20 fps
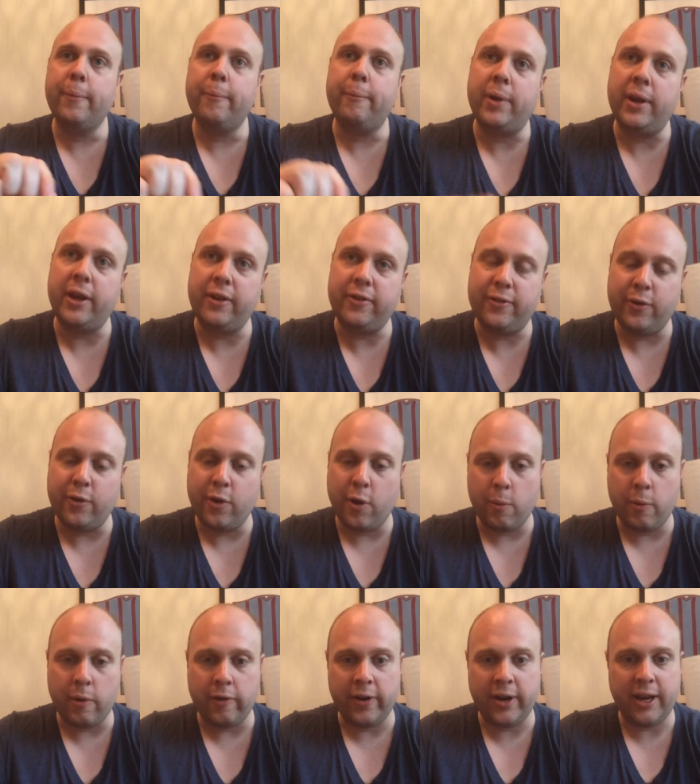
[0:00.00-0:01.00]
Please do not
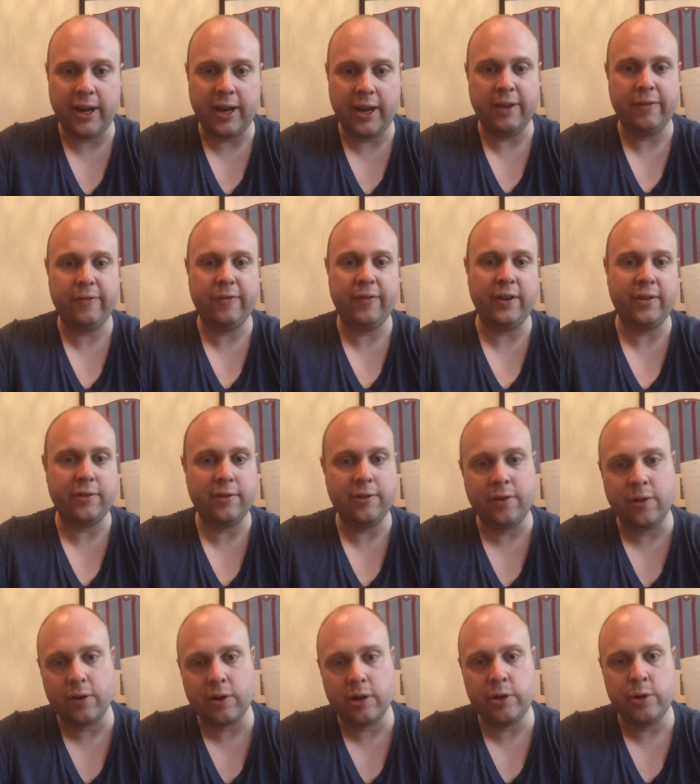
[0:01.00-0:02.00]
worry if things do
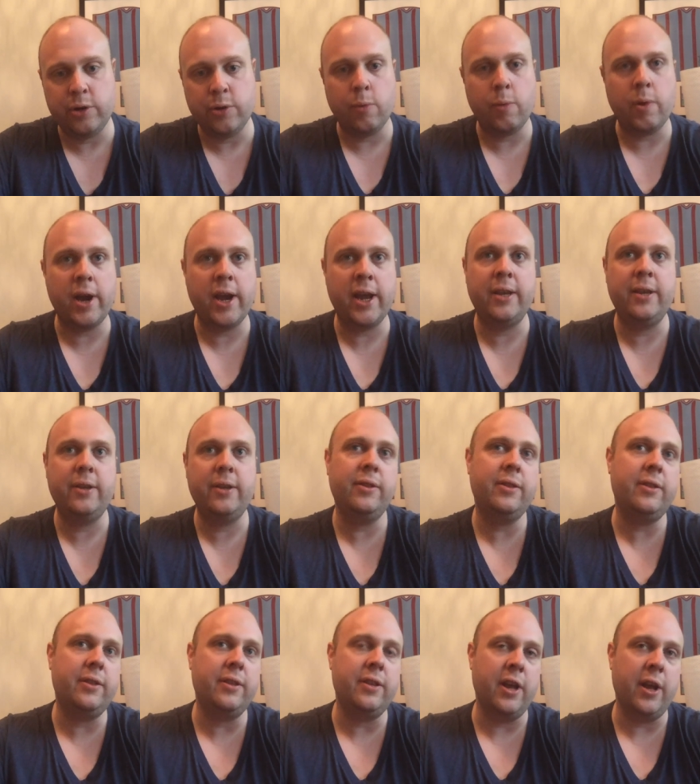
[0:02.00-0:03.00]
not go your way.
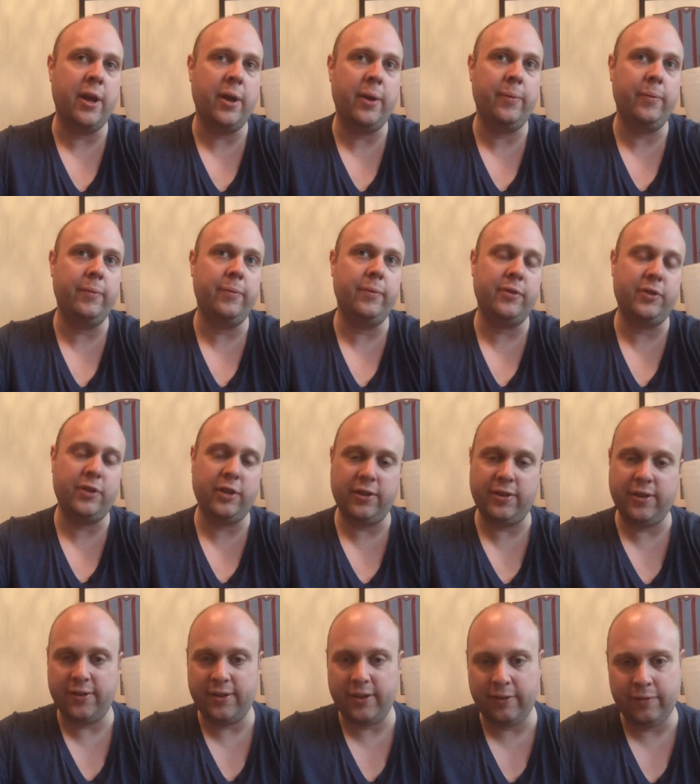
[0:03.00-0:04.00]
You know,
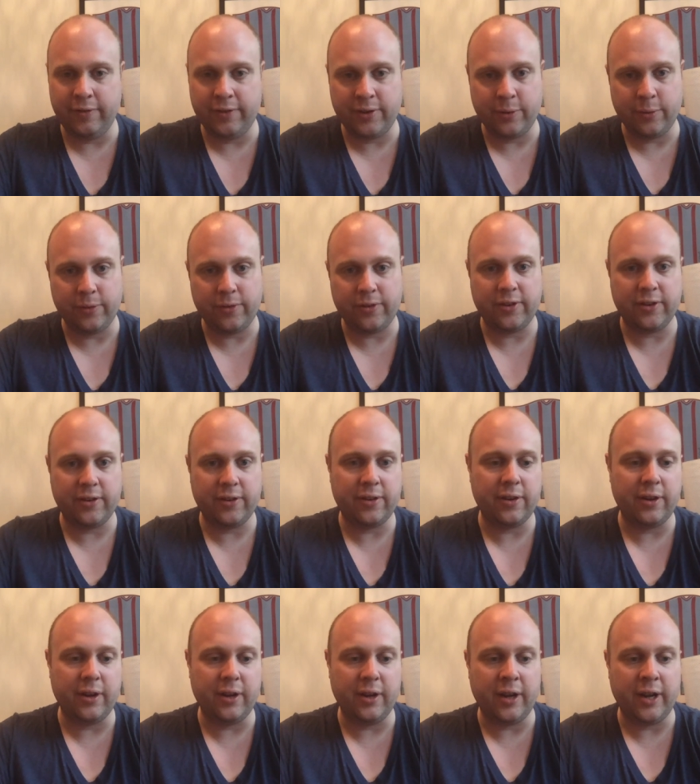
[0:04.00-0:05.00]
GCSE results
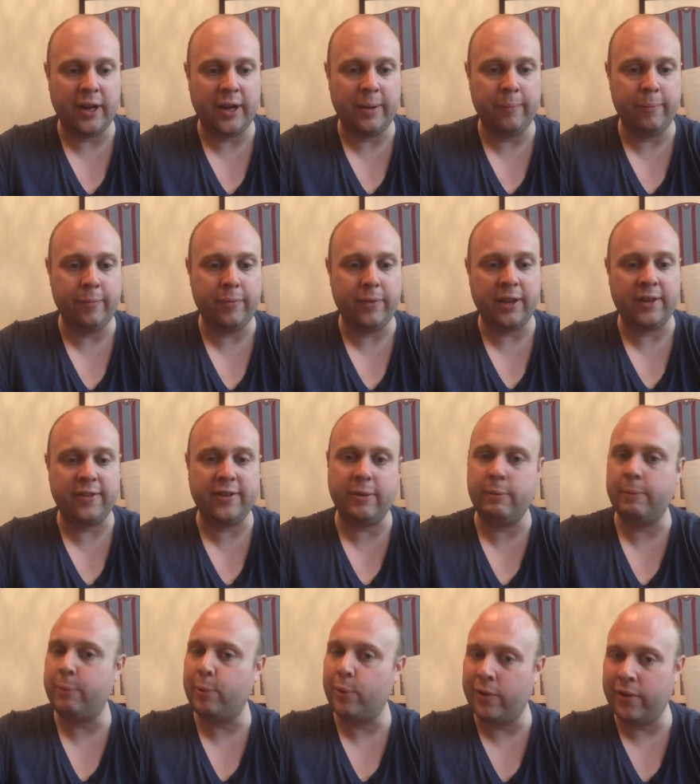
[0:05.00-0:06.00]
um, they seem
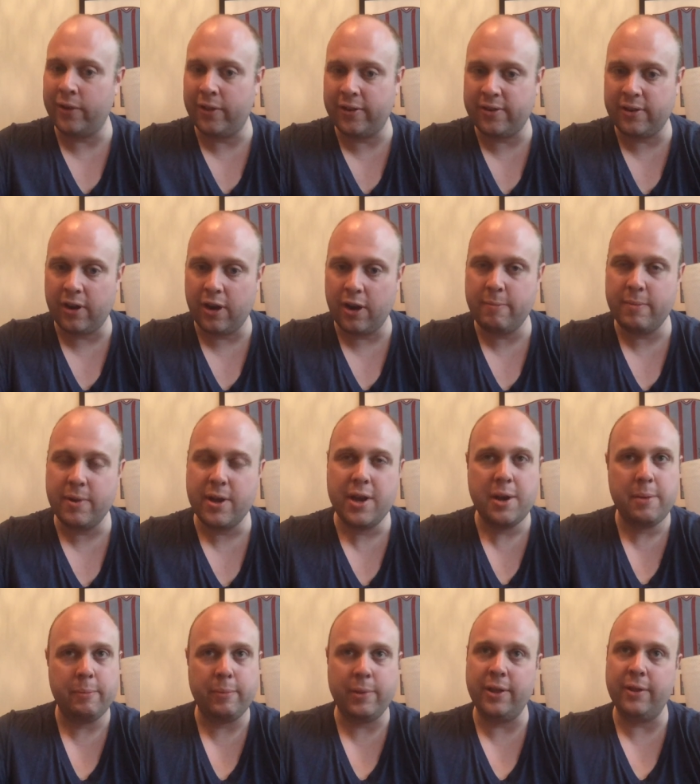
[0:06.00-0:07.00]
important at the time.
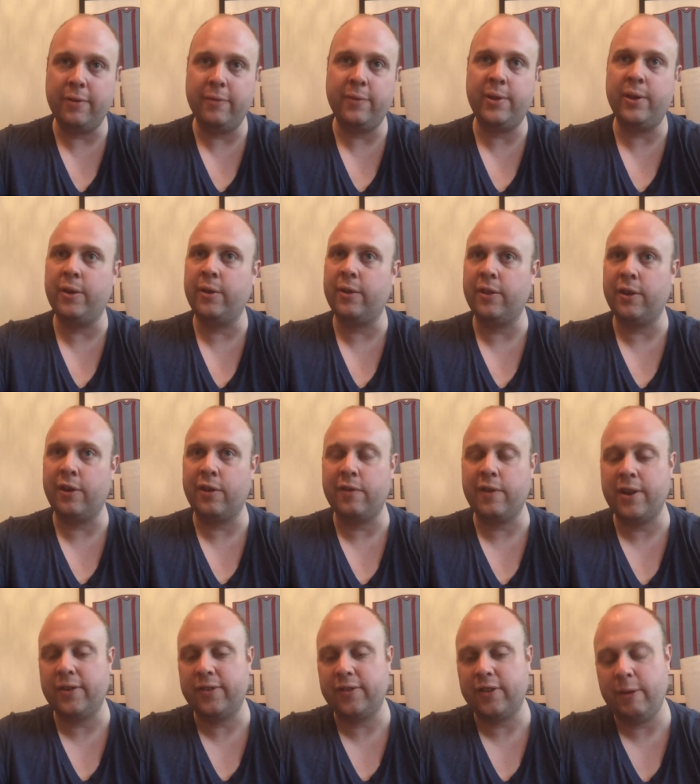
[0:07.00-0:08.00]
The, the, the
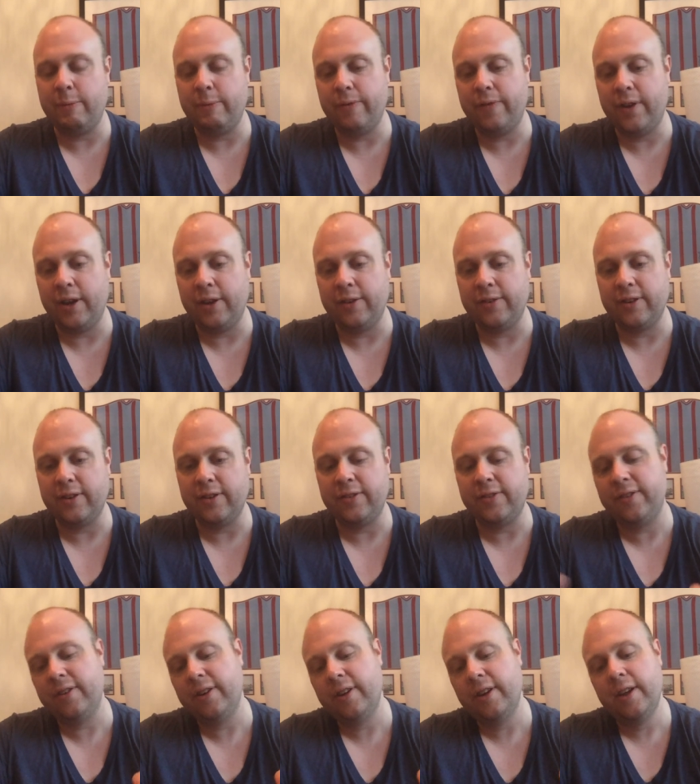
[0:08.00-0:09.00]
grand scheme of things
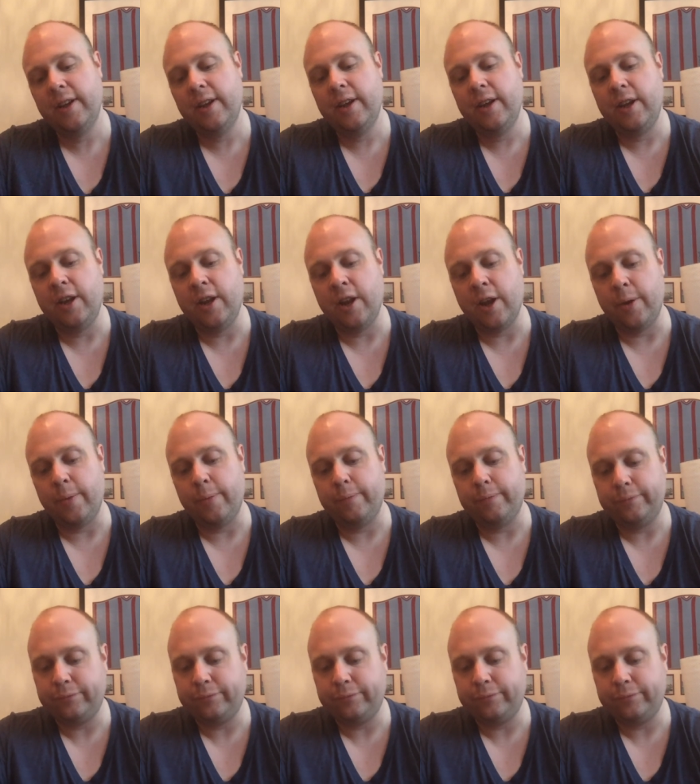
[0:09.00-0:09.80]
is, you know,